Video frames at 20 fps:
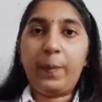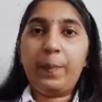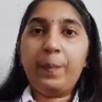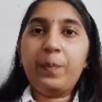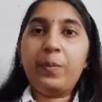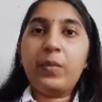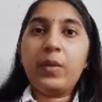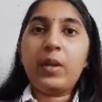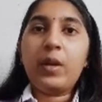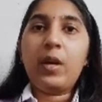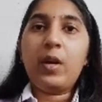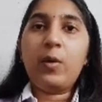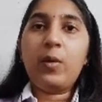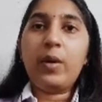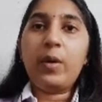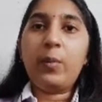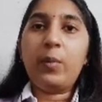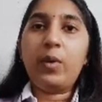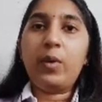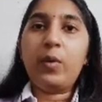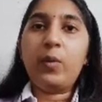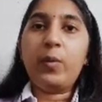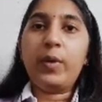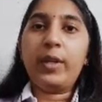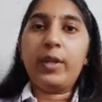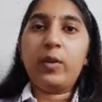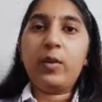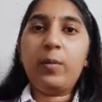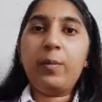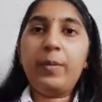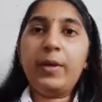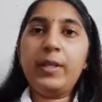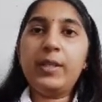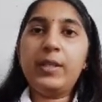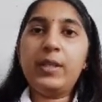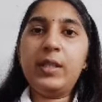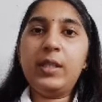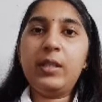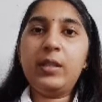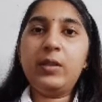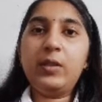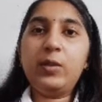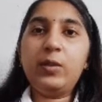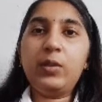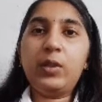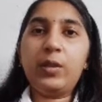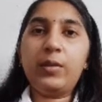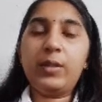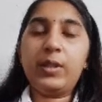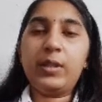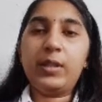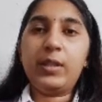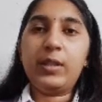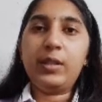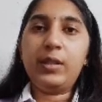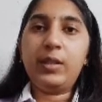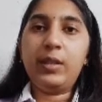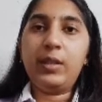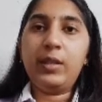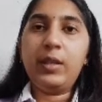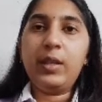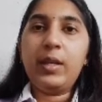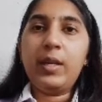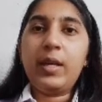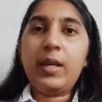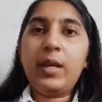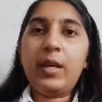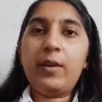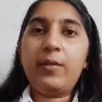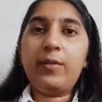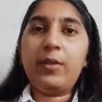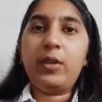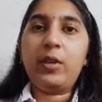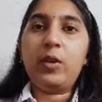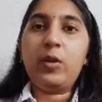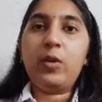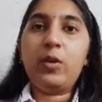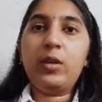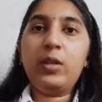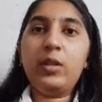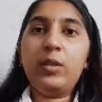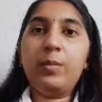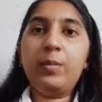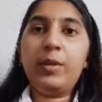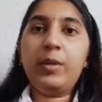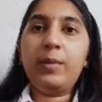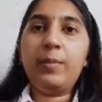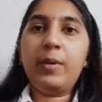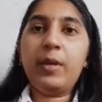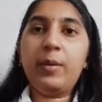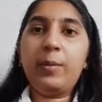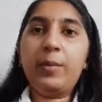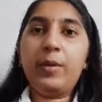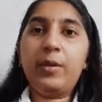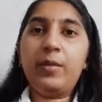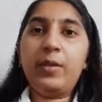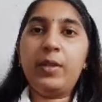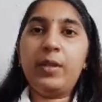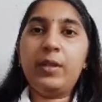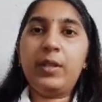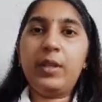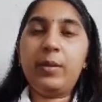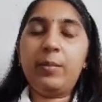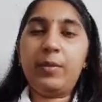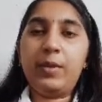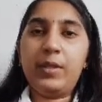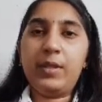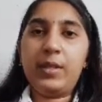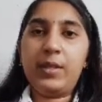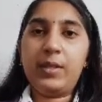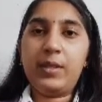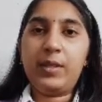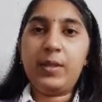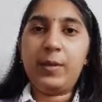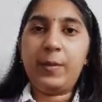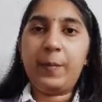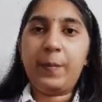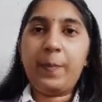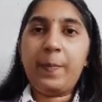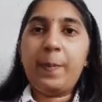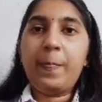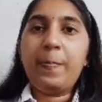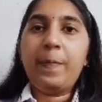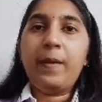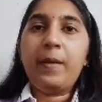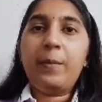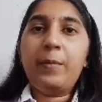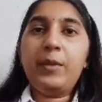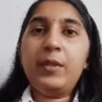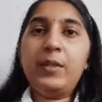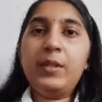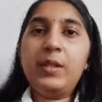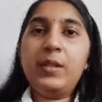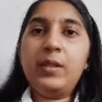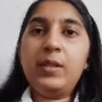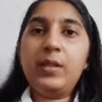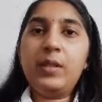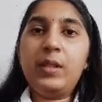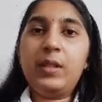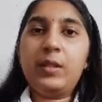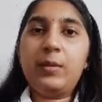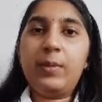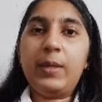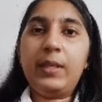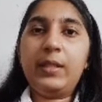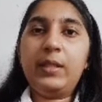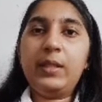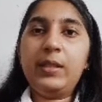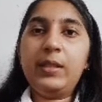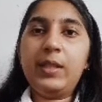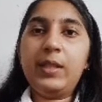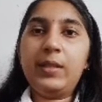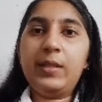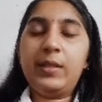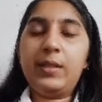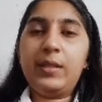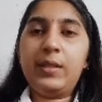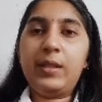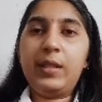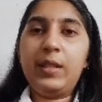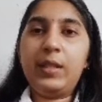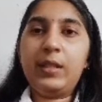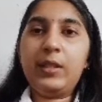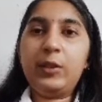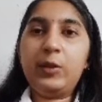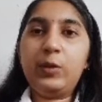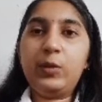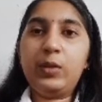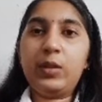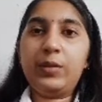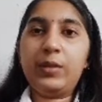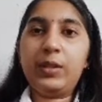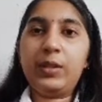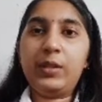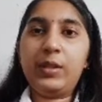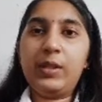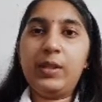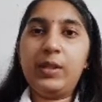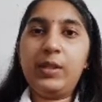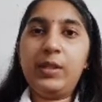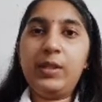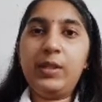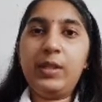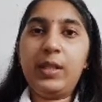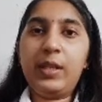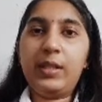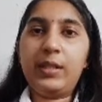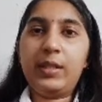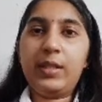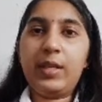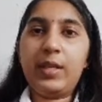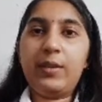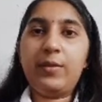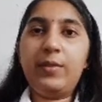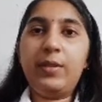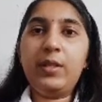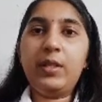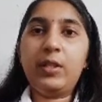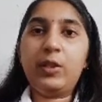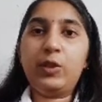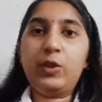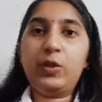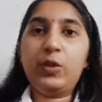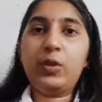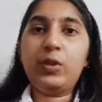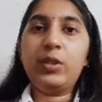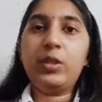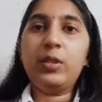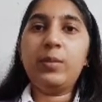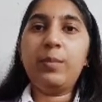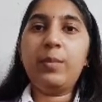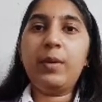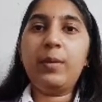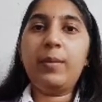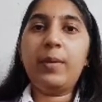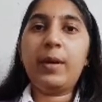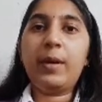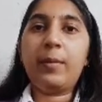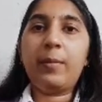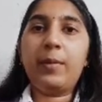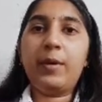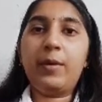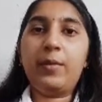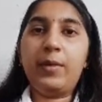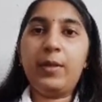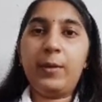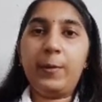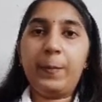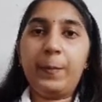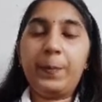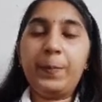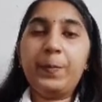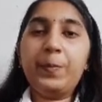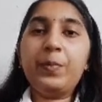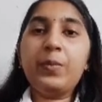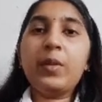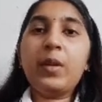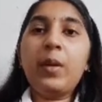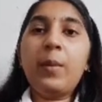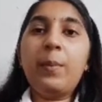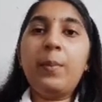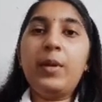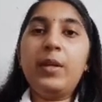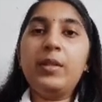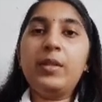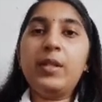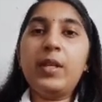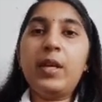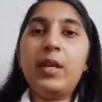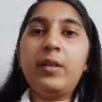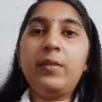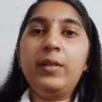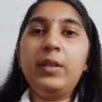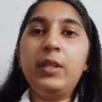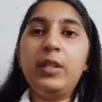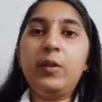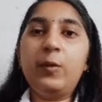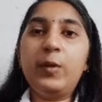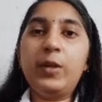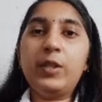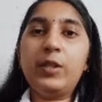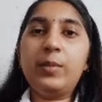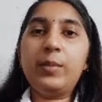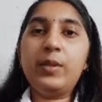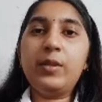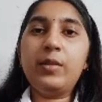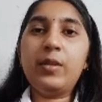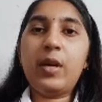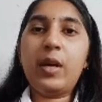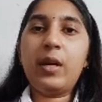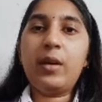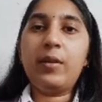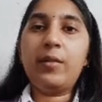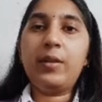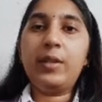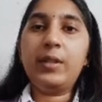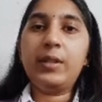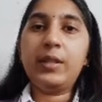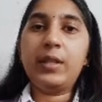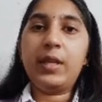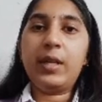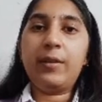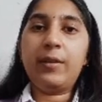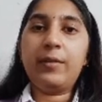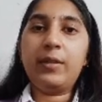However, when compared, Sneakers 2013 have a longer payback period than persistent. Persistent is better than Sneaker 2013 as having a shorter payback period means having investment risk level